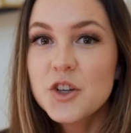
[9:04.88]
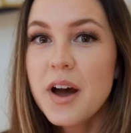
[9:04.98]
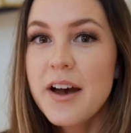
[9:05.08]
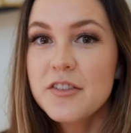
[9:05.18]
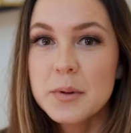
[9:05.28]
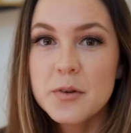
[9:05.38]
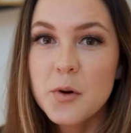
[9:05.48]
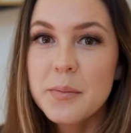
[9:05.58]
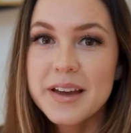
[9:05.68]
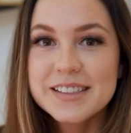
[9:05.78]
don't have to be a
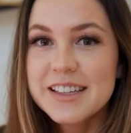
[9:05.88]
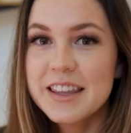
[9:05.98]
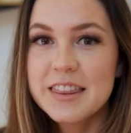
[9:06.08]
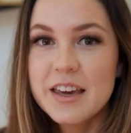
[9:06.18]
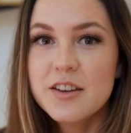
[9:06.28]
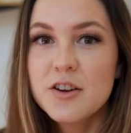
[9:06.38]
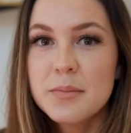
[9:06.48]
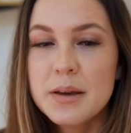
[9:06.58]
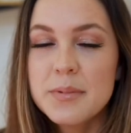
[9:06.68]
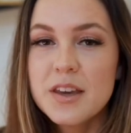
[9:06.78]
romantic thing. You know,
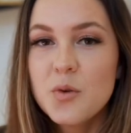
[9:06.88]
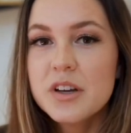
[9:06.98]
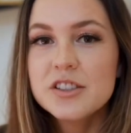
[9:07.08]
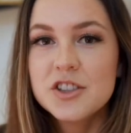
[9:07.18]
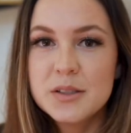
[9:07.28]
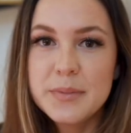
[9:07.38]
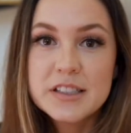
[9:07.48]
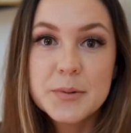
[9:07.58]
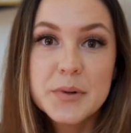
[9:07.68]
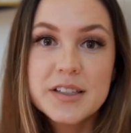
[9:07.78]
maybe he was just
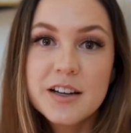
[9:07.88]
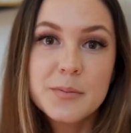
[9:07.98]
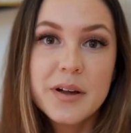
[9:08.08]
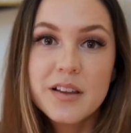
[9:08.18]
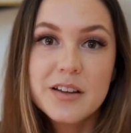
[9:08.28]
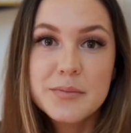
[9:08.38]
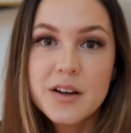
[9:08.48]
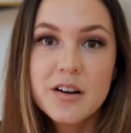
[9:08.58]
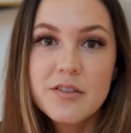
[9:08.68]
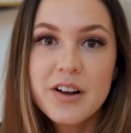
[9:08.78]
meant to protect Bella and
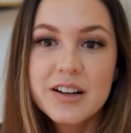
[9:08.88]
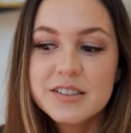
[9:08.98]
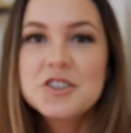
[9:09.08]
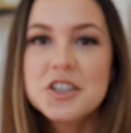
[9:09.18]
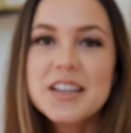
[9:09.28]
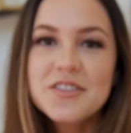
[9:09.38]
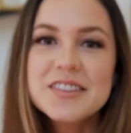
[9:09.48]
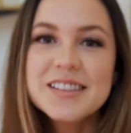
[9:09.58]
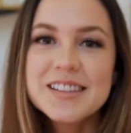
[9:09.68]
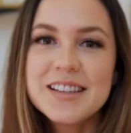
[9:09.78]
be her friend. She
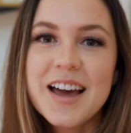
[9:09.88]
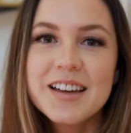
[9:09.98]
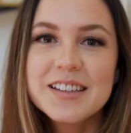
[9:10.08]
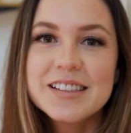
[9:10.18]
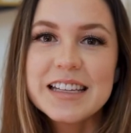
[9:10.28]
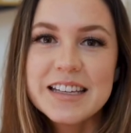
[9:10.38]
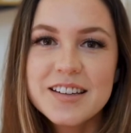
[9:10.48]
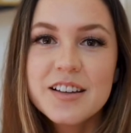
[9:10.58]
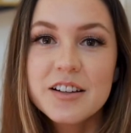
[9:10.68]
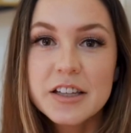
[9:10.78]
even says
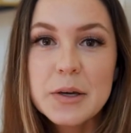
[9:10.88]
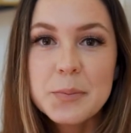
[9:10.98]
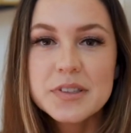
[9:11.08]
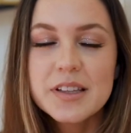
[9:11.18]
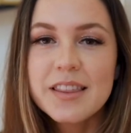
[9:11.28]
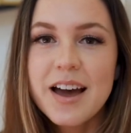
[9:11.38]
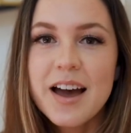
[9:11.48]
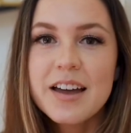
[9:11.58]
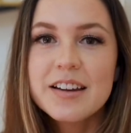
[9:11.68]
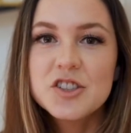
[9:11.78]
in Eclipse
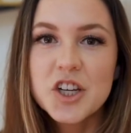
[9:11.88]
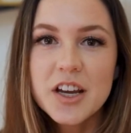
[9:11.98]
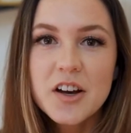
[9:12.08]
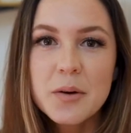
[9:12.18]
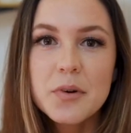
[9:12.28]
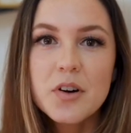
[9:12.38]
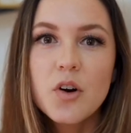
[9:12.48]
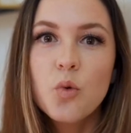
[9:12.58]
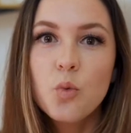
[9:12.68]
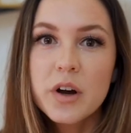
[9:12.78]
that Jacob
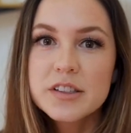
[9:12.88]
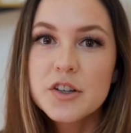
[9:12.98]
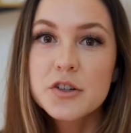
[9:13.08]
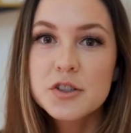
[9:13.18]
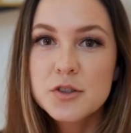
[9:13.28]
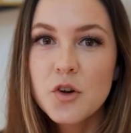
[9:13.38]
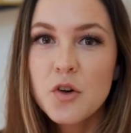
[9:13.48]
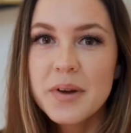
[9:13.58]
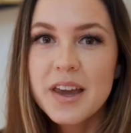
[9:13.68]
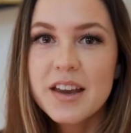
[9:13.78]
was her
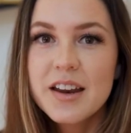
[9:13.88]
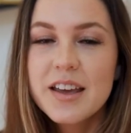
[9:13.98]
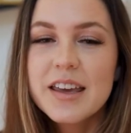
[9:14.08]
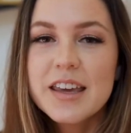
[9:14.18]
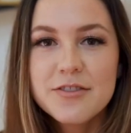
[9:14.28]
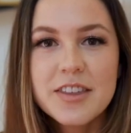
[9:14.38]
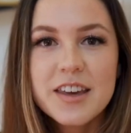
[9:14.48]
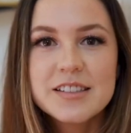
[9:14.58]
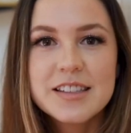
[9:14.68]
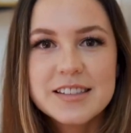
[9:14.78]
soulmate if
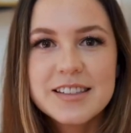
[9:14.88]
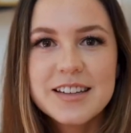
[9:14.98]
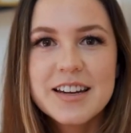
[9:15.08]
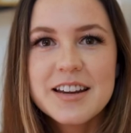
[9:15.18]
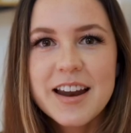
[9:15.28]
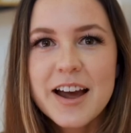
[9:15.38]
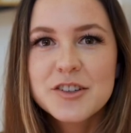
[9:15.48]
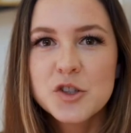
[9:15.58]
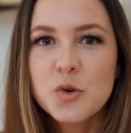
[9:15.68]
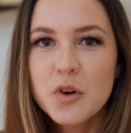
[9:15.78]
they existed in a
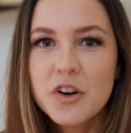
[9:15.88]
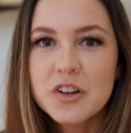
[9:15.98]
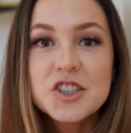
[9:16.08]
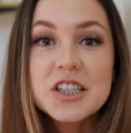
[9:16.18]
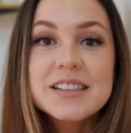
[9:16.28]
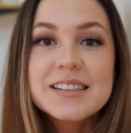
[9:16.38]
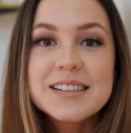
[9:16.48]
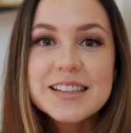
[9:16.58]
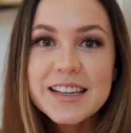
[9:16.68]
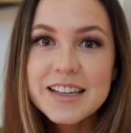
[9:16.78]
natural world. She
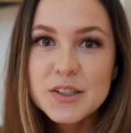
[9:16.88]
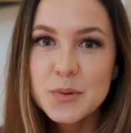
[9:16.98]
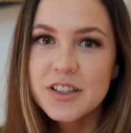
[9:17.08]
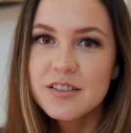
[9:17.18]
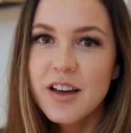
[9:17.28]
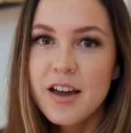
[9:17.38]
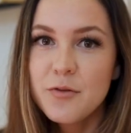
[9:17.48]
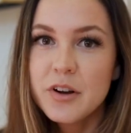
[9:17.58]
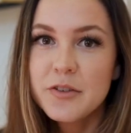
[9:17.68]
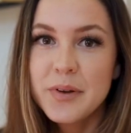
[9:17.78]
sees what their
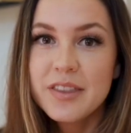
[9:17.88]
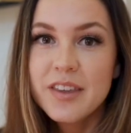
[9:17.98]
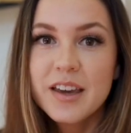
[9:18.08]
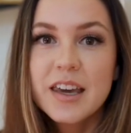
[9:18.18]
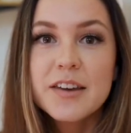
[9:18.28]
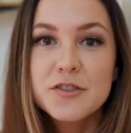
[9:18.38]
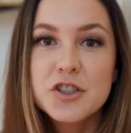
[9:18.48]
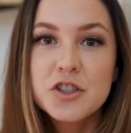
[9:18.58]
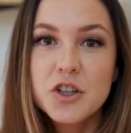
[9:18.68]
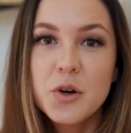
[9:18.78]
life would have been like if
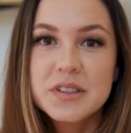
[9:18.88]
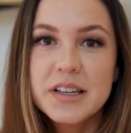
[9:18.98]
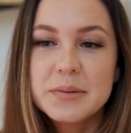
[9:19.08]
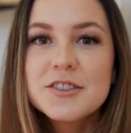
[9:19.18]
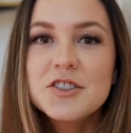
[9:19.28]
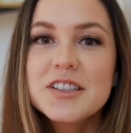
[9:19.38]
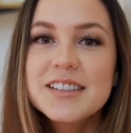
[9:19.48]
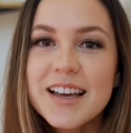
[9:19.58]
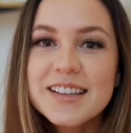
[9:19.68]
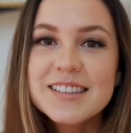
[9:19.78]
she chose him. She
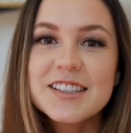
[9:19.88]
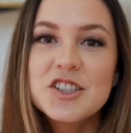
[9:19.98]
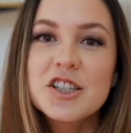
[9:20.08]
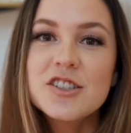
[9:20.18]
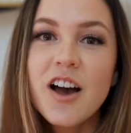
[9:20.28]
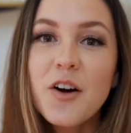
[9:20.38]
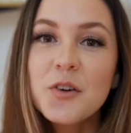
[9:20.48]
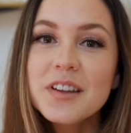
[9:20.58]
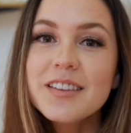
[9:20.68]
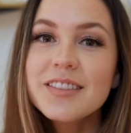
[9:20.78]
says that she not
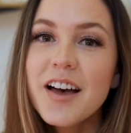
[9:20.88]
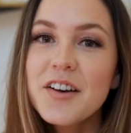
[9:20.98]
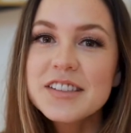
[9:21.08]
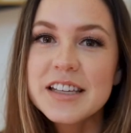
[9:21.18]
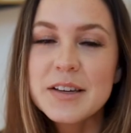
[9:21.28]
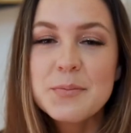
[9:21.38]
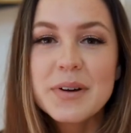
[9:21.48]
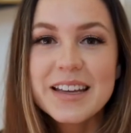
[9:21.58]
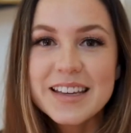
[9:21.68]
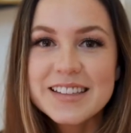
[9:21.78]
only loves him,
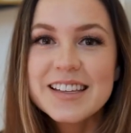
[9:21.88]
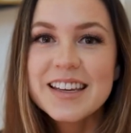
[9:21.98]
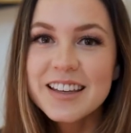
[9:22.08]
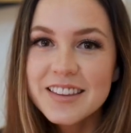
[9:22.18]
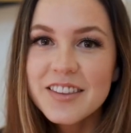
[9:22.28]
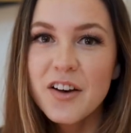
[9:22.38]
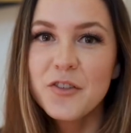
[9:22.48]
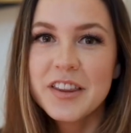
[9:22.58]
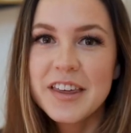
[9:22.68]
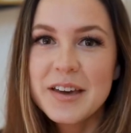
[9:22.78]
but is in
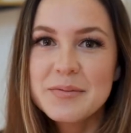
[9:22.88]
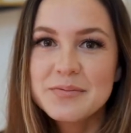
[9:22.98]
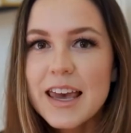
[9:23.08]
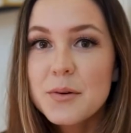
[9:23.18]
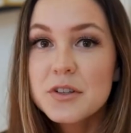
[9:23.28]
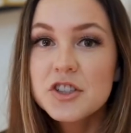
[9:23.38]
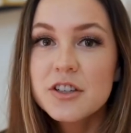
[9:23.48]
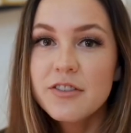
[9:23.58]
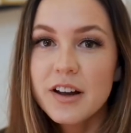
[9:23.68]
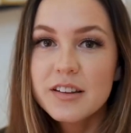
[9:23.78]
love with him. And when
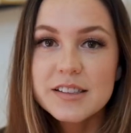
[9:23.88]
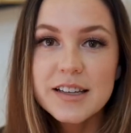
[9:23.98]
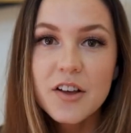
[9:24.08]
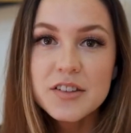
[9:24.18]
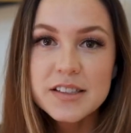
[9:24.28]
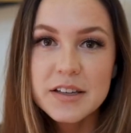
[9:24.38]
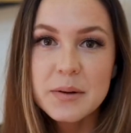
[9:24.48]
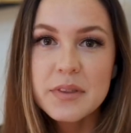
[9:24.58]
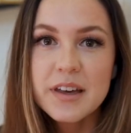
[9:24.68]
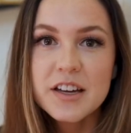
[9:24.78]
she finally tells
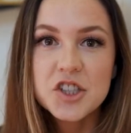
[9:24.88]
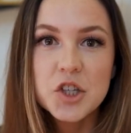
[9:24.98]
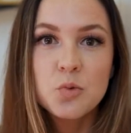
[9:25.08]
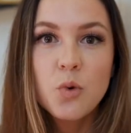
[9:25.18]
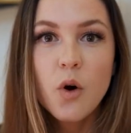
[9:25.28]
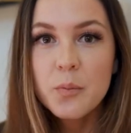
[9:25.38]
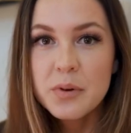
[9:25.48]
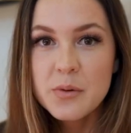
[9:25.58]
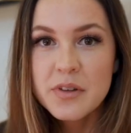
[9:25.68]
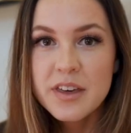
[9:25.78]
him that she won't
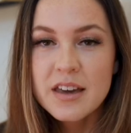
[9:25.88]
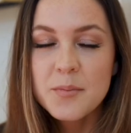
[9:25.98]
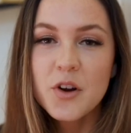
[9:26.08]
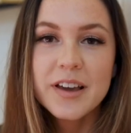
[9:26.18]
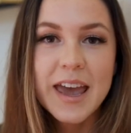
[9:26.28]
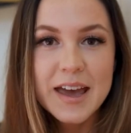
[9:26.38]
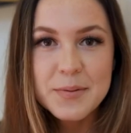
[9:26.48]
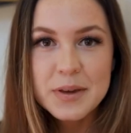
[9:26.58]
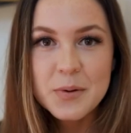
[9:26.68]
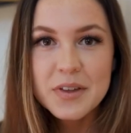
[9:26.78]
be with him or
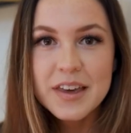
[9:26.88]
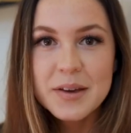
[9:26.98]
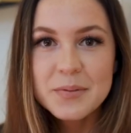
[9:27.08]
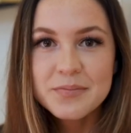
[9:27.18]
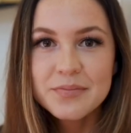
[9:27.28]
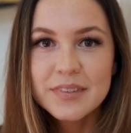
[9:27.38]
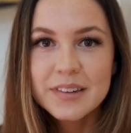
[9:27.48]
can't be with him,